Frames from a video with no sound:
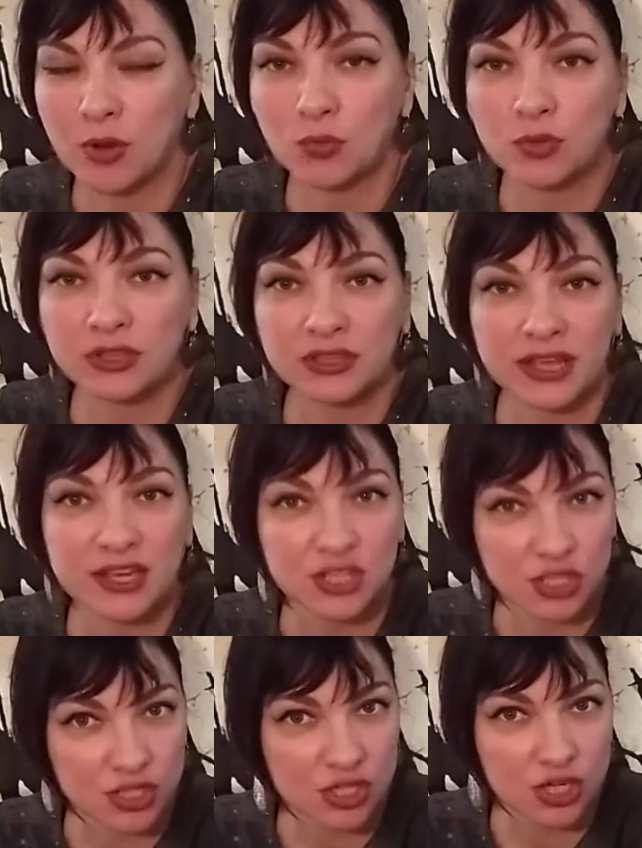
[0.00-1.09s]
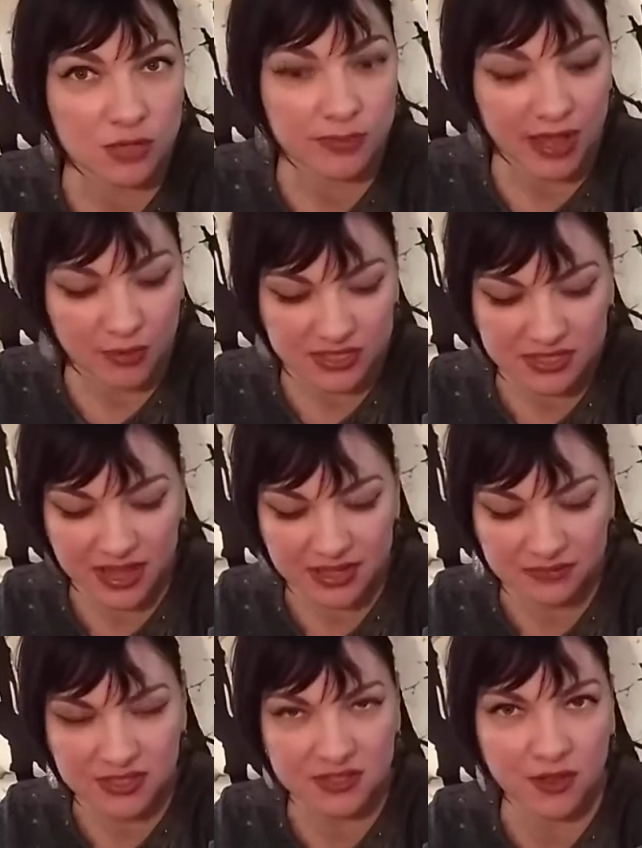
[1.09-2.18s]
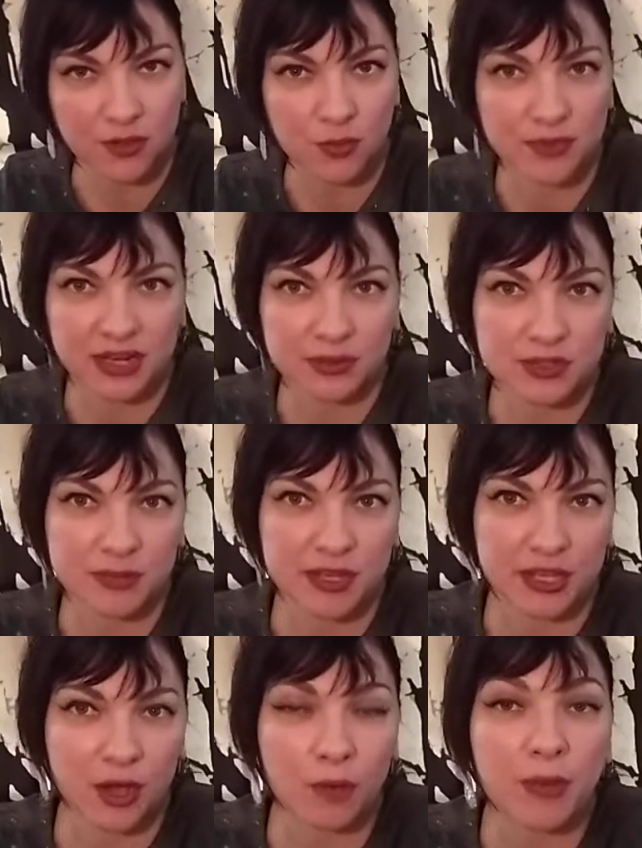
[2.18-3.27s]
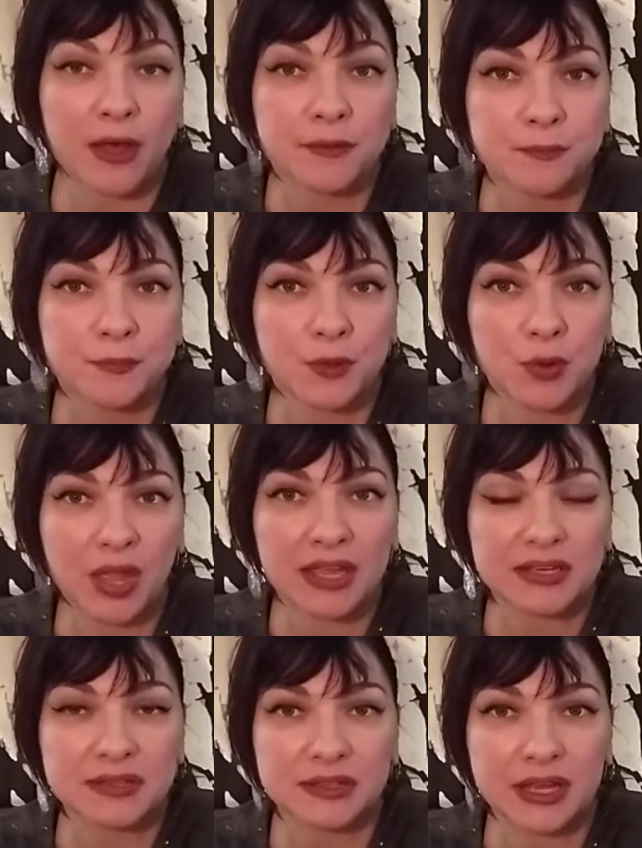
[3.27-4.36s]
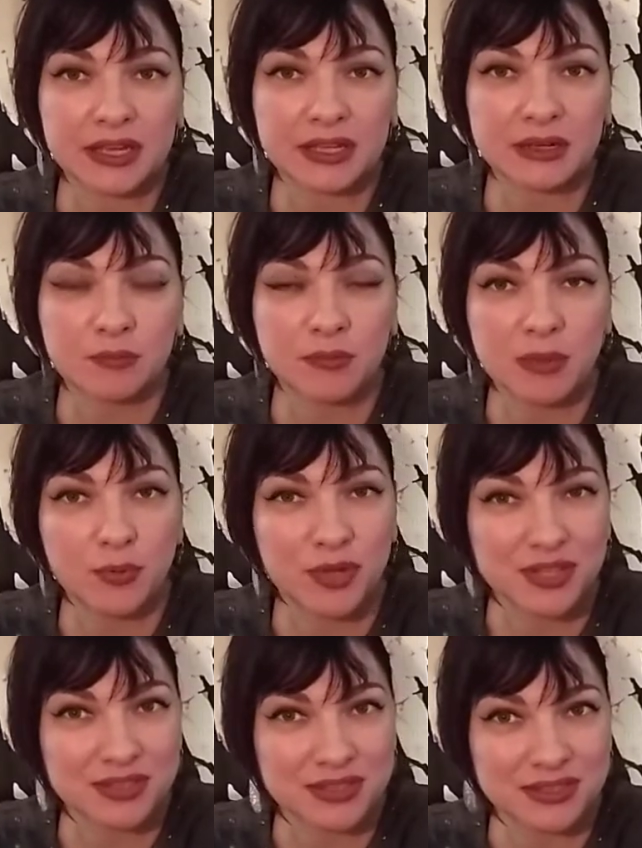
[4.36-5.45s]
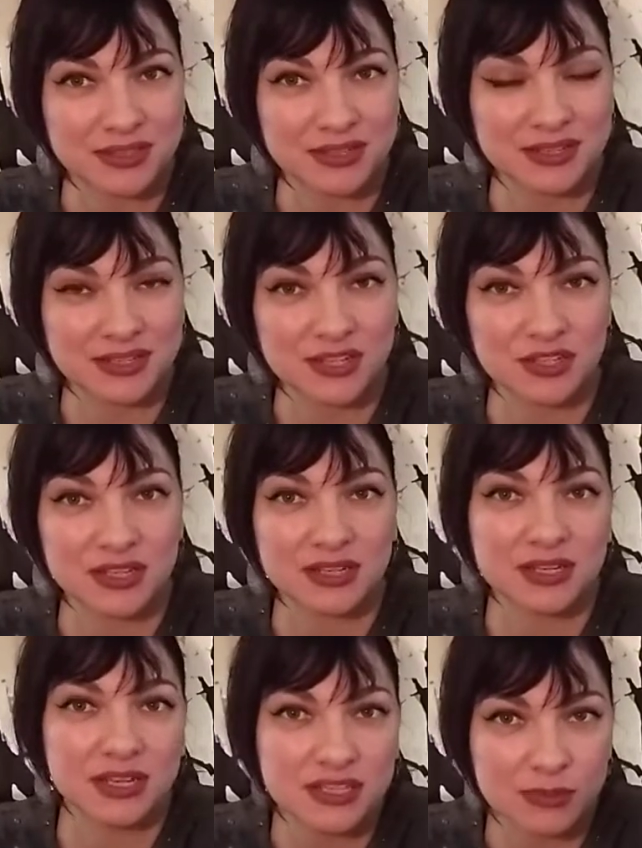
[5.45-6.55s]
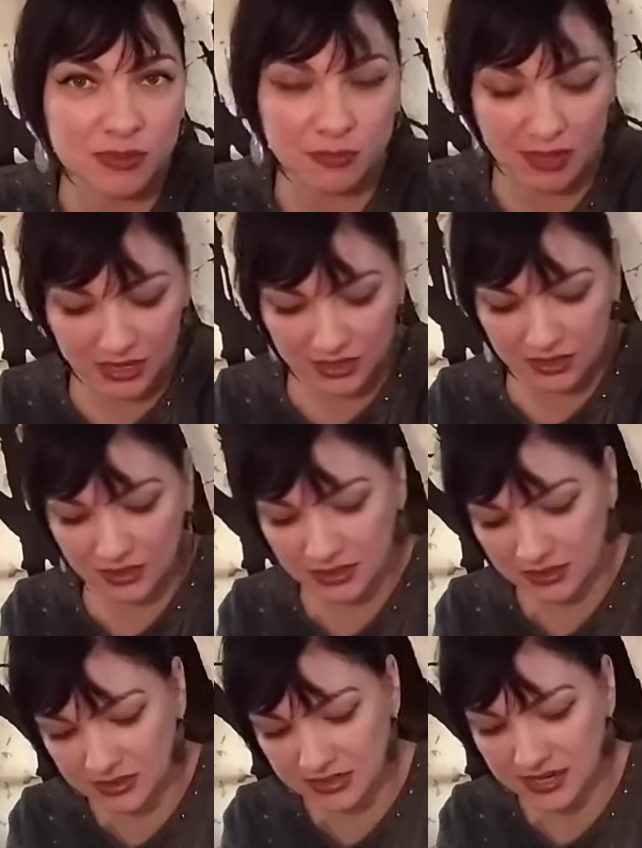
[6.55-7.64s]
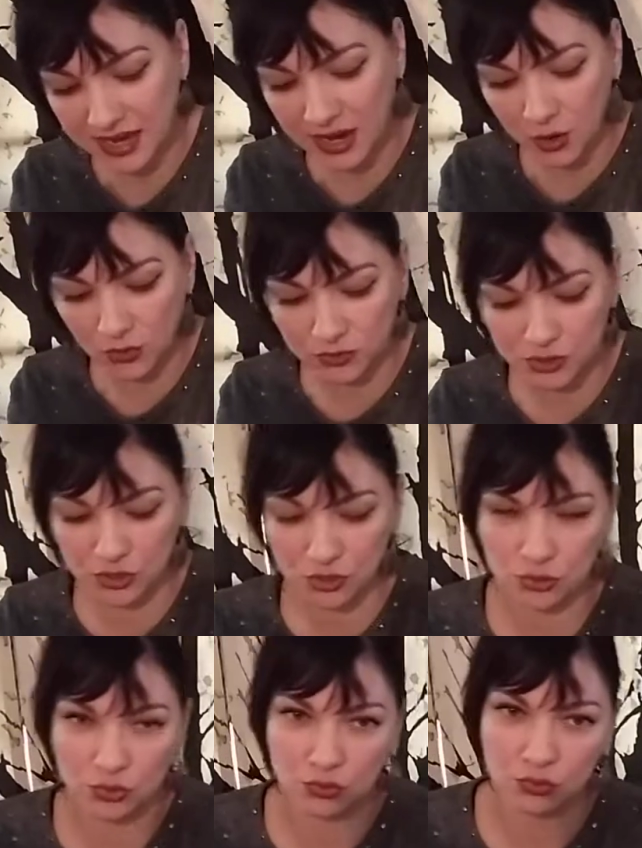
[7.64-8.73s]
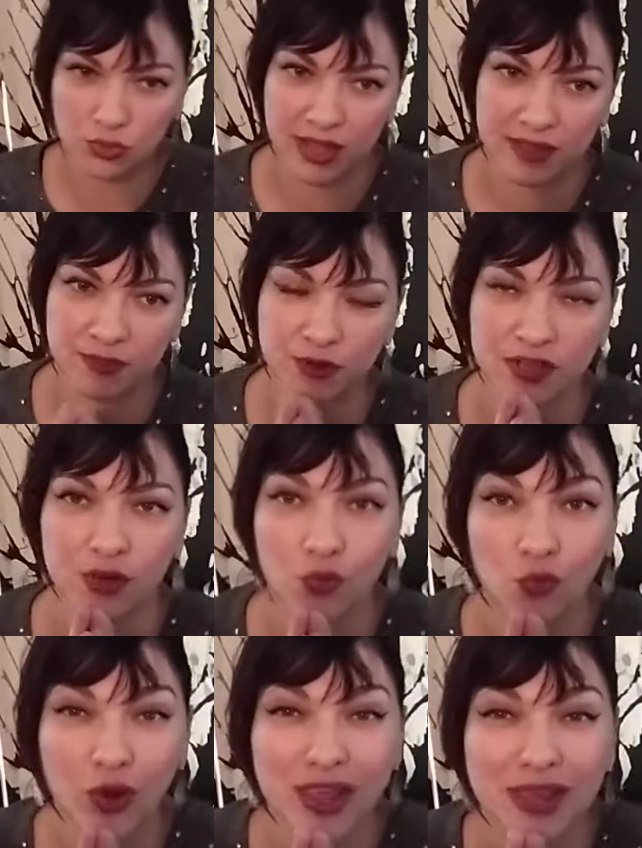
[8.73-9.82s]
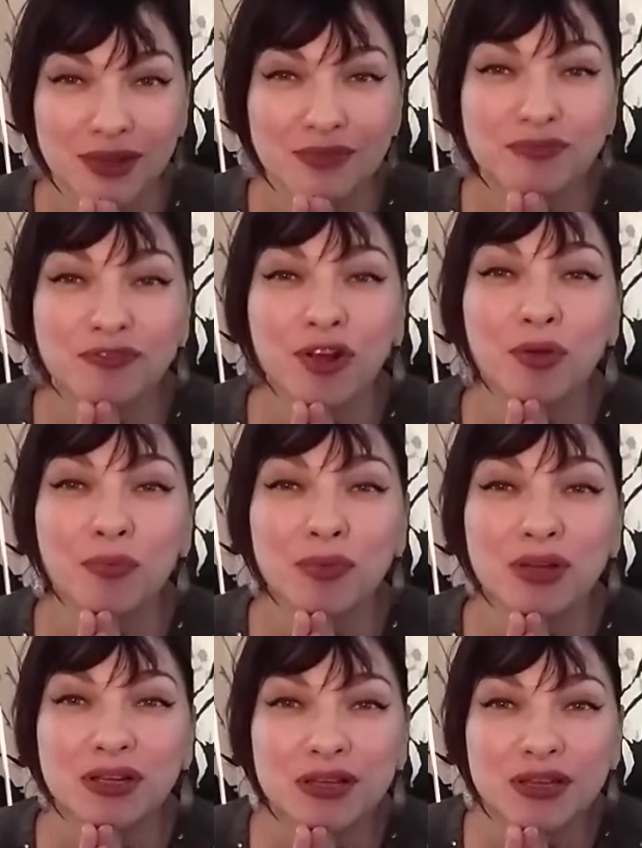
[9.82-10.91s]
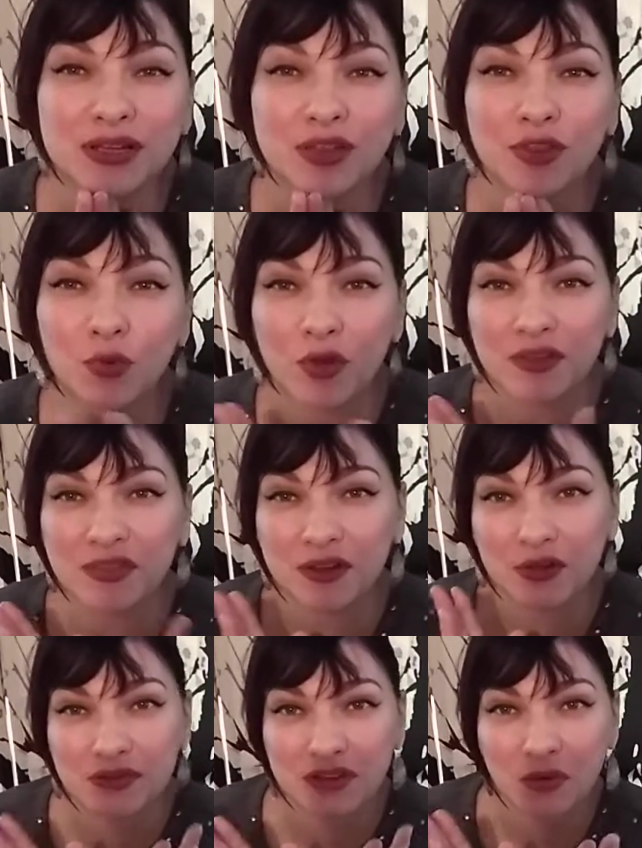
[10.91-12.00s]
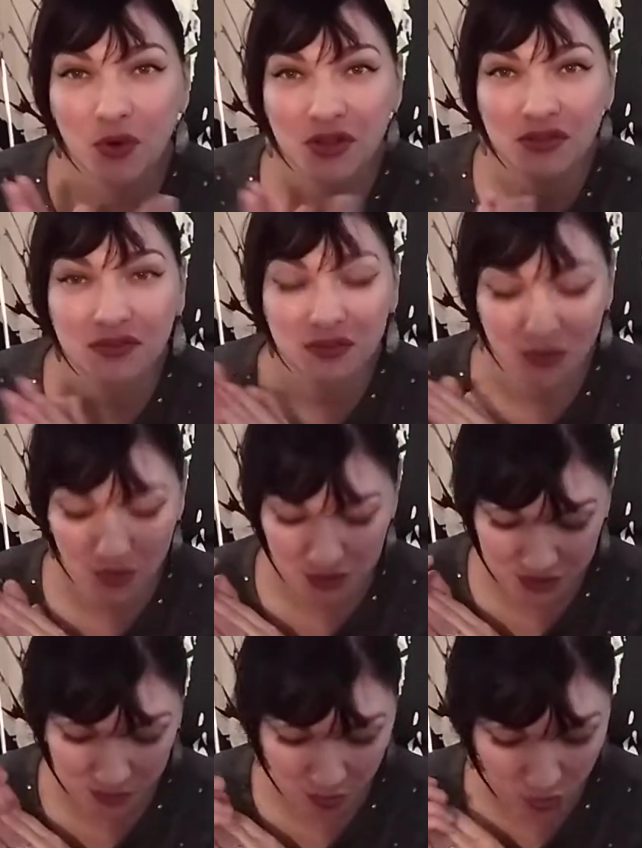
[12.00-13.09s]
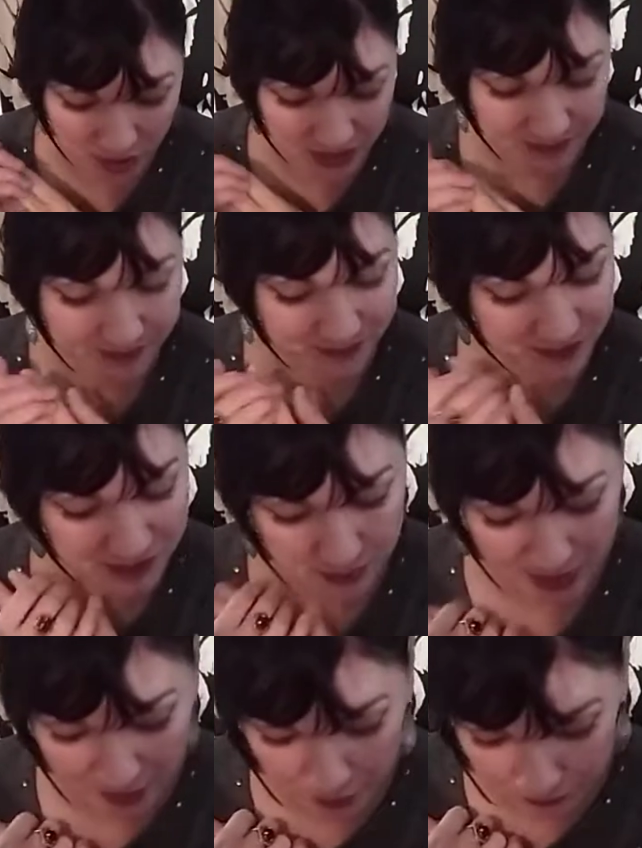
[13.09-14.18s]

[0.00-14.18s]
relationship outside of this other one that I was picking up on, okay? And maybe one of the decisions that need to be made is how to either get away from the one that they're living with or supporting somehow,